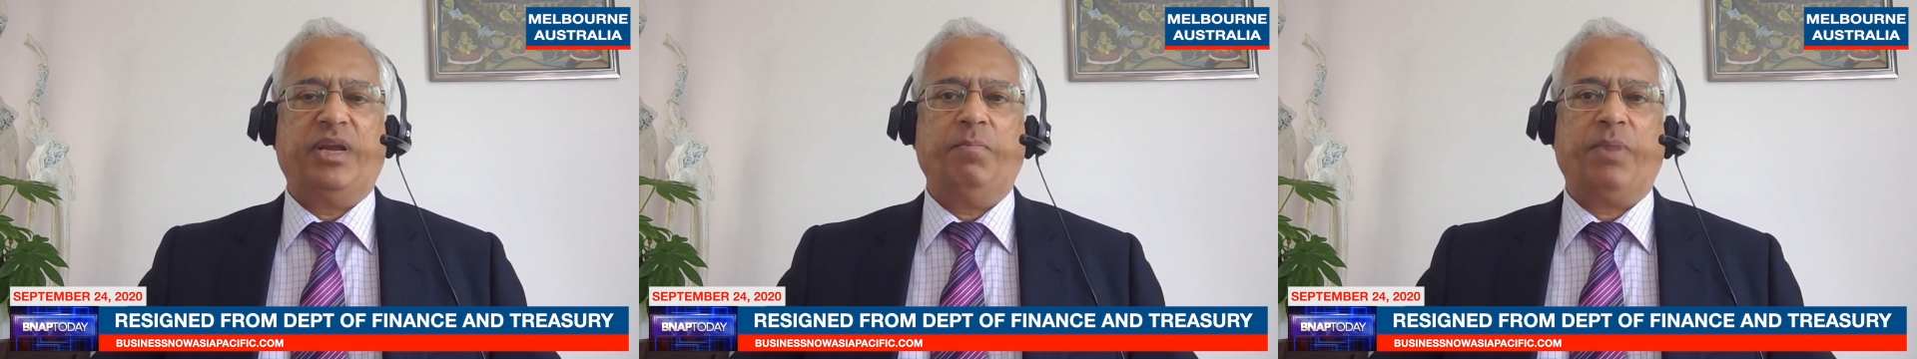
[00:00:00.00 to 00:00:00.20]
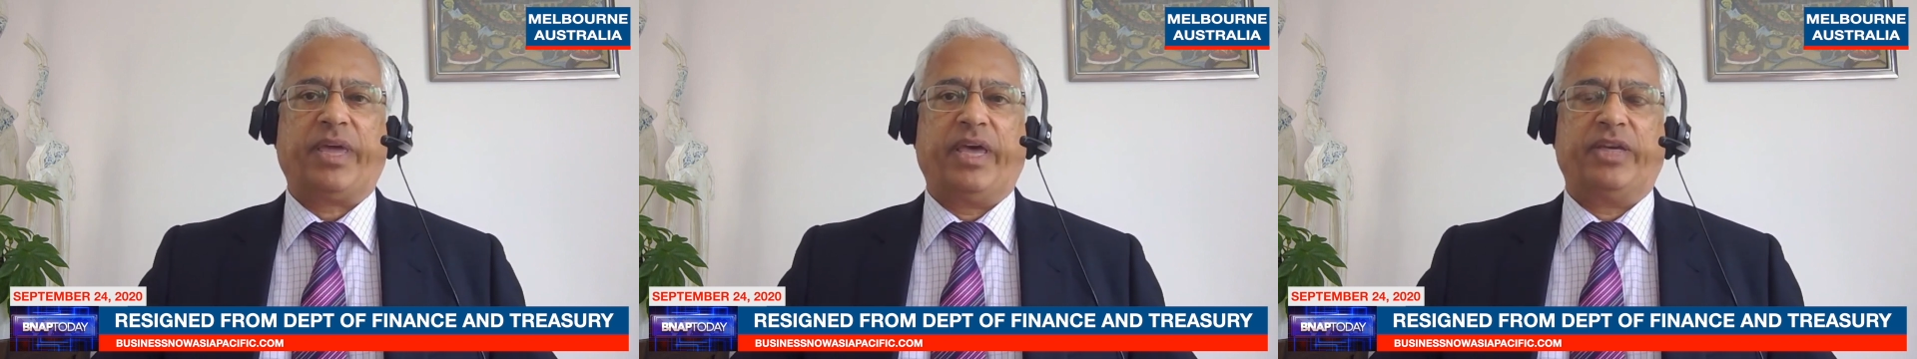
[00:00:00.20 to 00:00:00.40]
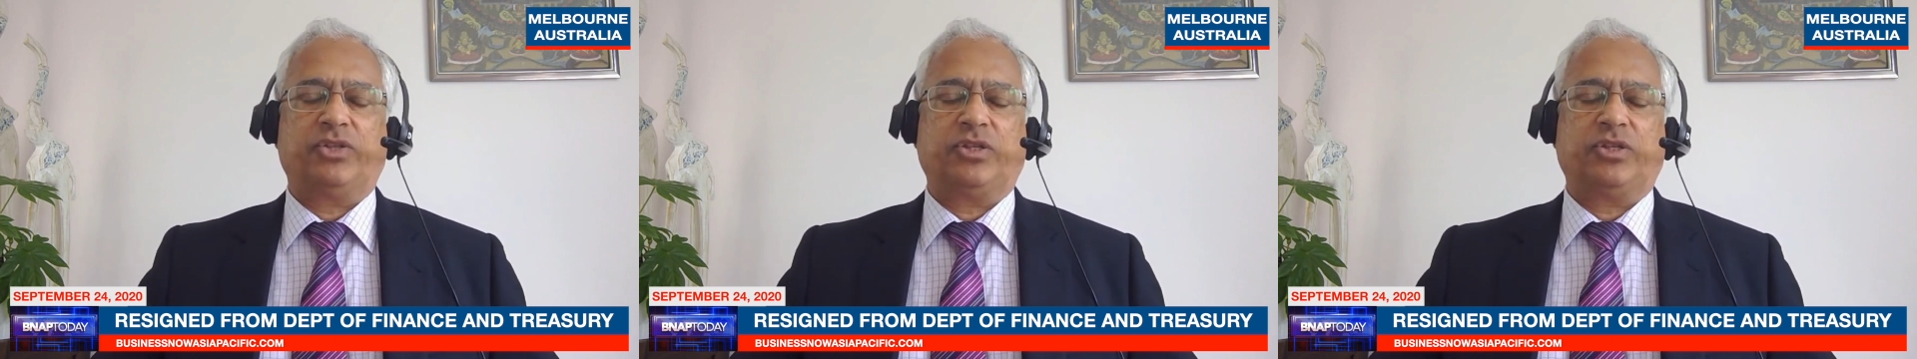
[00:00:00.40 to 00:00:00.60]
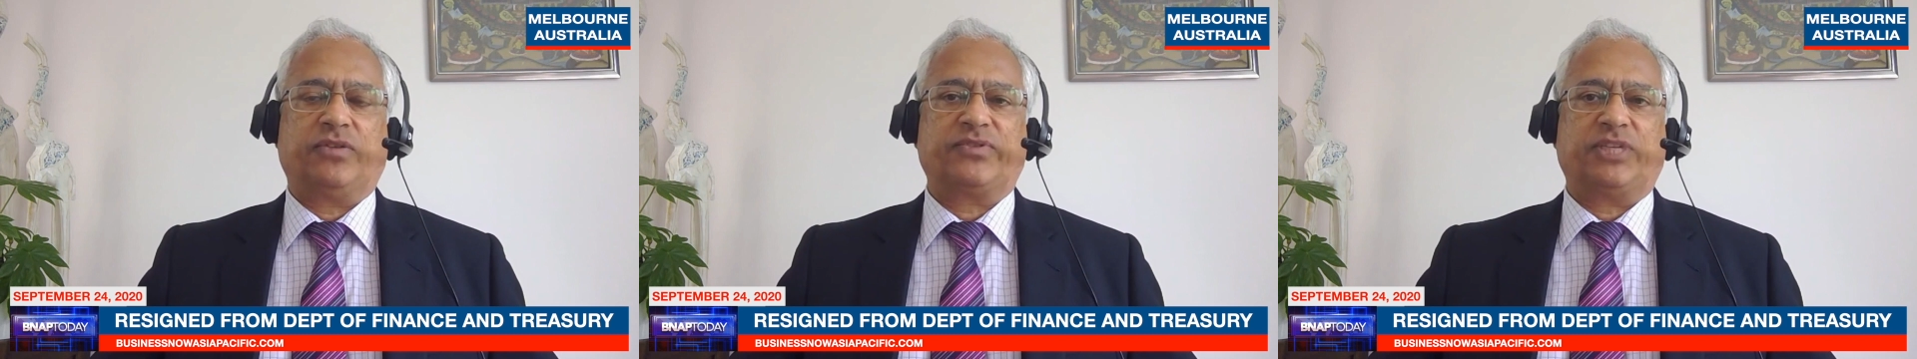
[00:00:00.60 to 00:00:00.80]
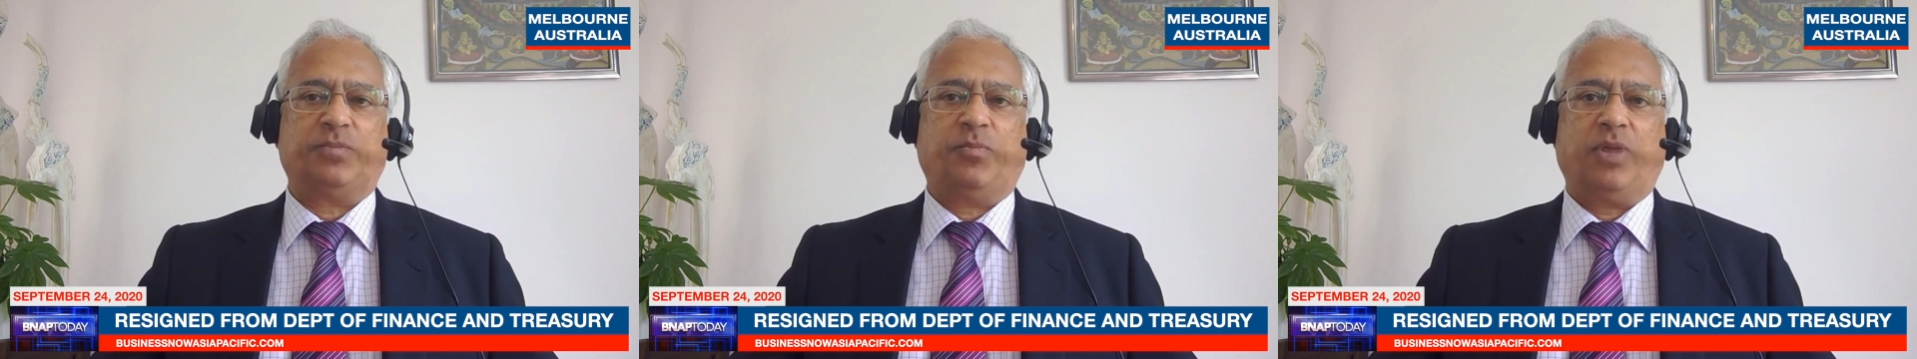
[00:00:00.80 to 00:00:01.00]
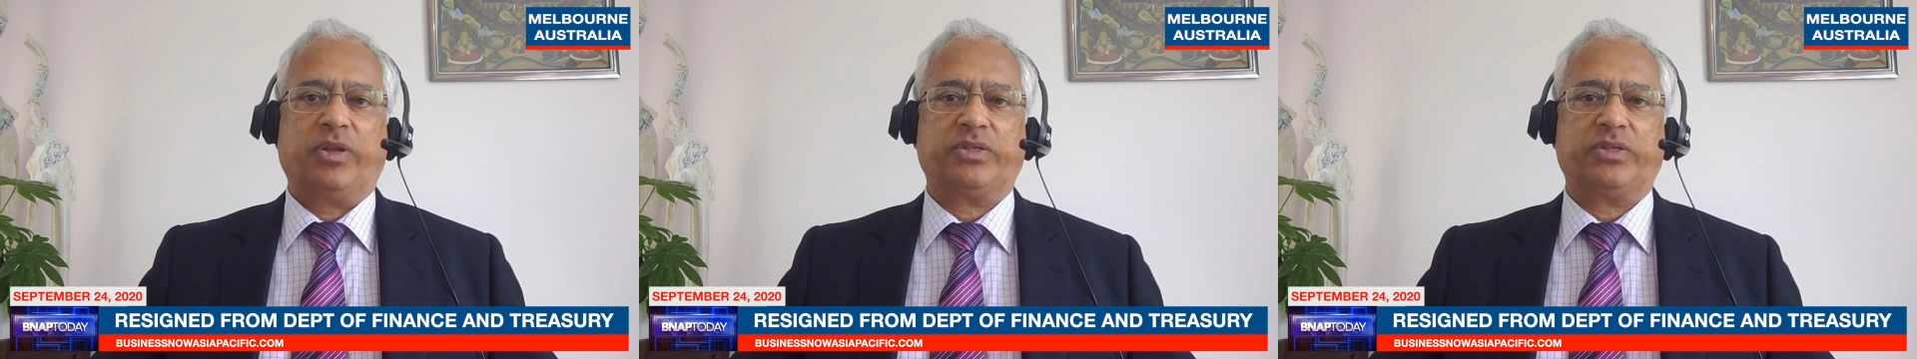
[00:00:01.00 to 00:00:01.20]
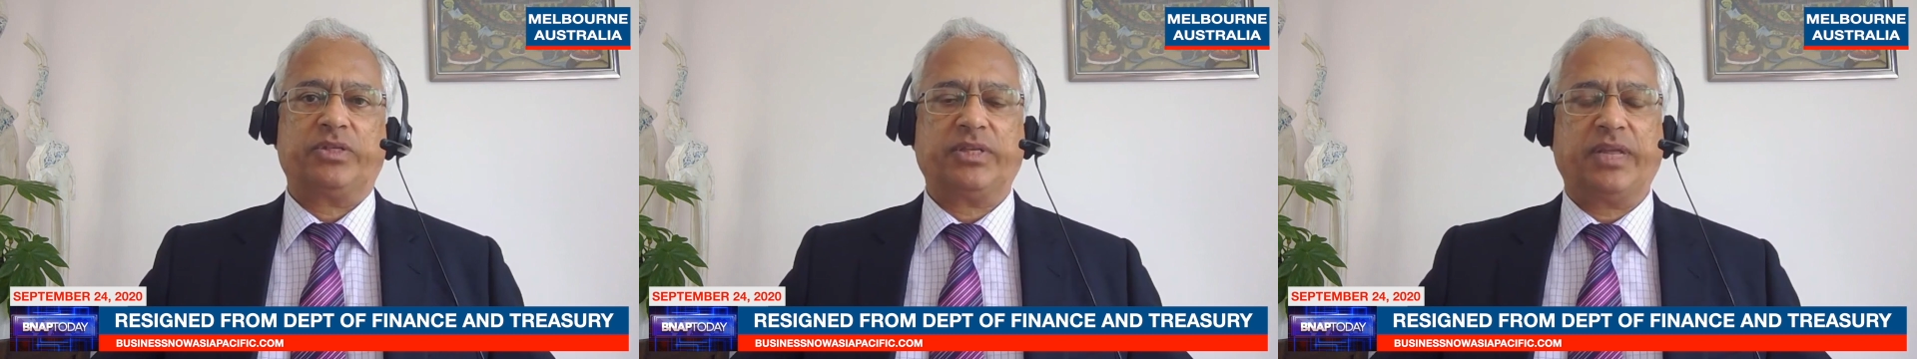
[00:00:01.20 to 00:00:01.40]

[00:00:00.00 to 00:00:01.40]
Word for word: implications of such policies.